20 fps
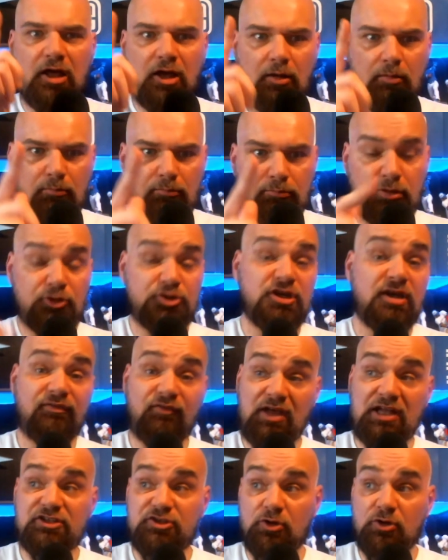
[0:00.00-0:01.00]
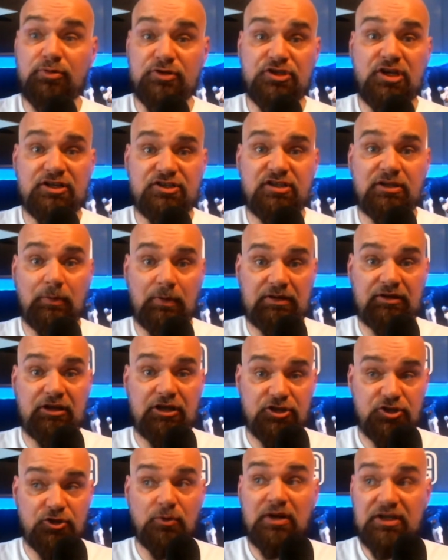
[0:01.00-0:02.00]
Blue Jay fans know precisely what the
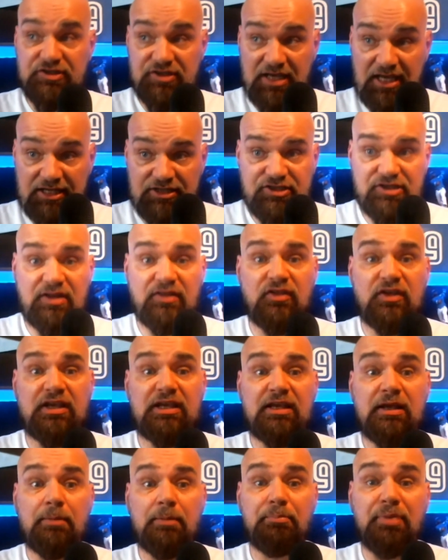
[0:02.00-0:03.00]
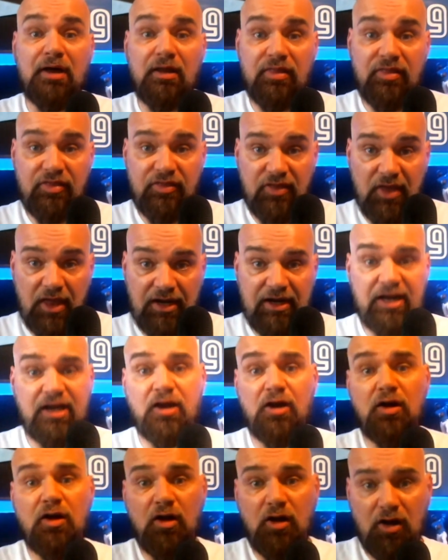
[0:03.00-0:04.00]
issue is. It's the pathetic
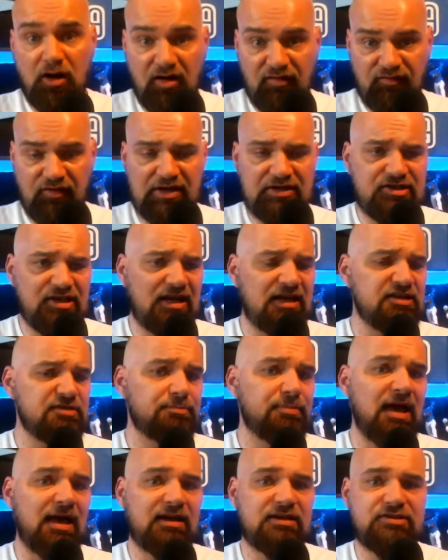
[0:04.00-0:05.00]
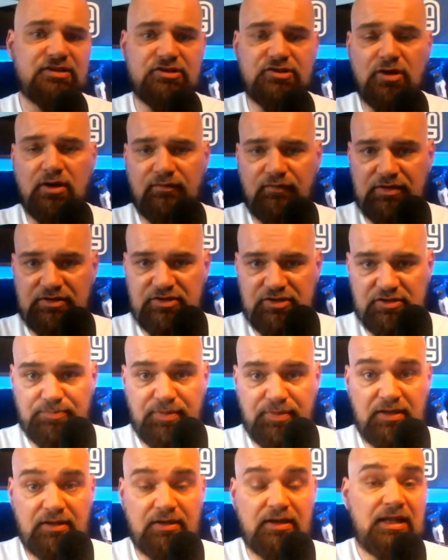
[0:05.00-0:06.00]
offense. And as bad as this offense has
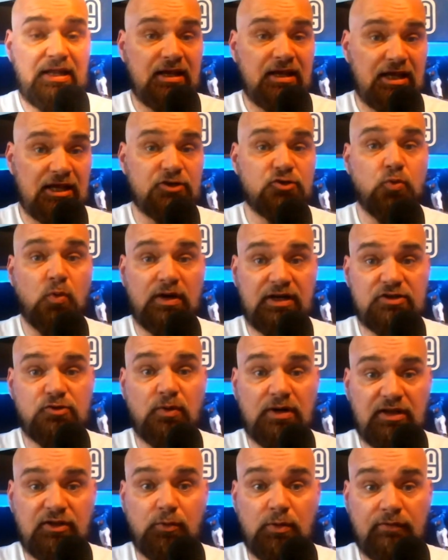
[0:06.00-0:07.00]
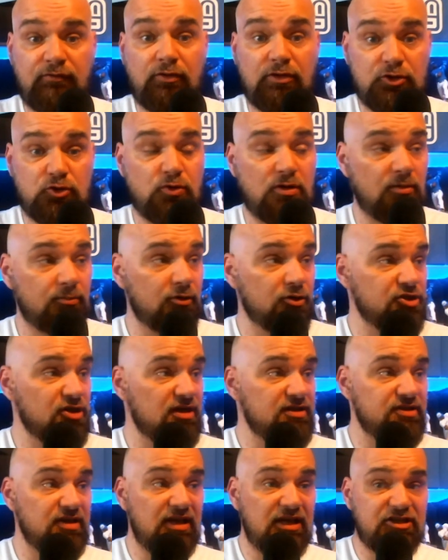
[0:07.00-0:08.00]
been in 2023 for the Toronto Blue
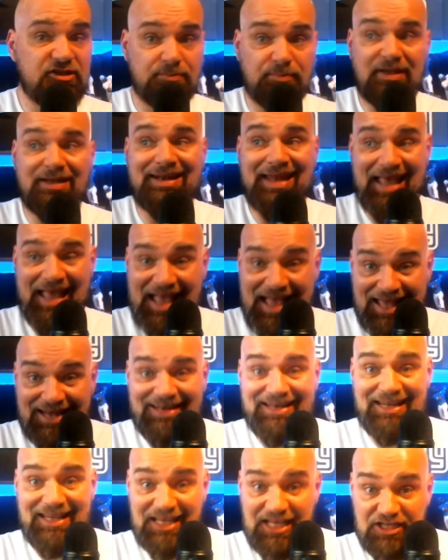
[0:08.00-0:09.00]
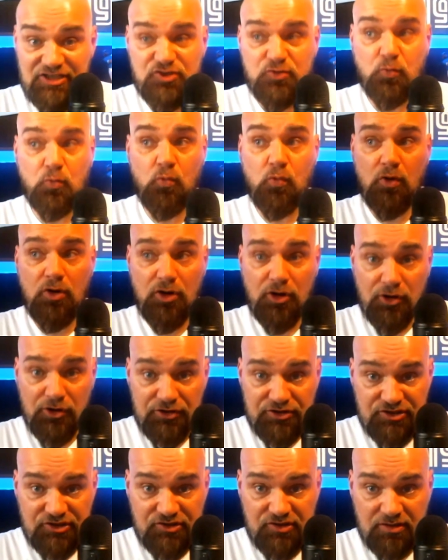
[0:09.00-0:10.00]
Jays, it's been at its
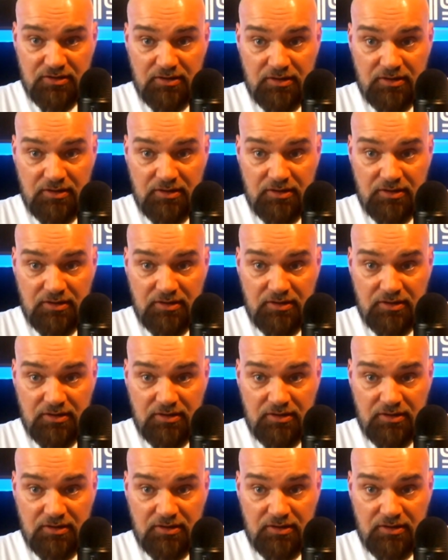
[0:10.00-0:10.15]
worst